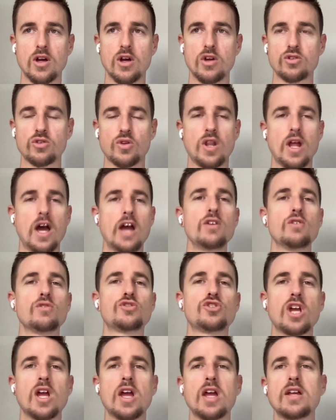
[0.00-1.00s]
So now you
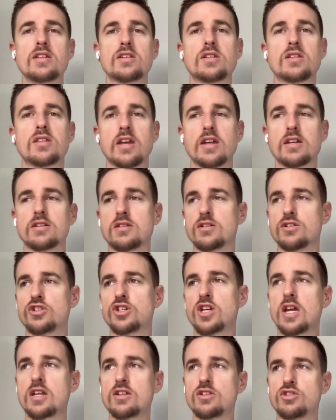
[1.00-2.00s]
change things and
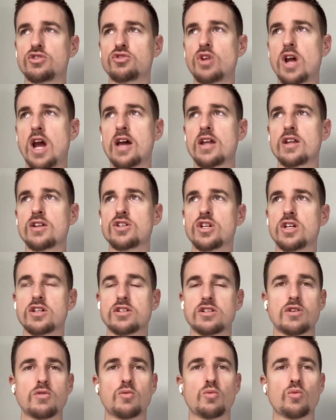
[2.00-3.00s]
change strategies
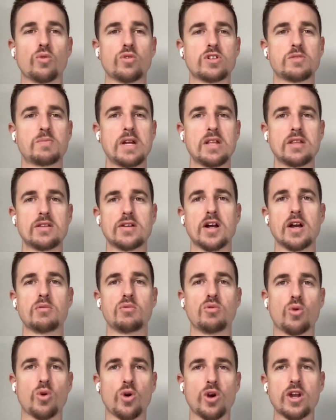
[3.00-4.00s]
and spend
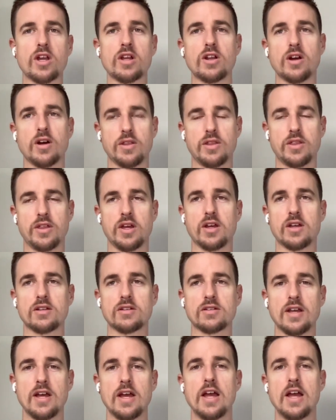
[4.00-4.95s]
time working on things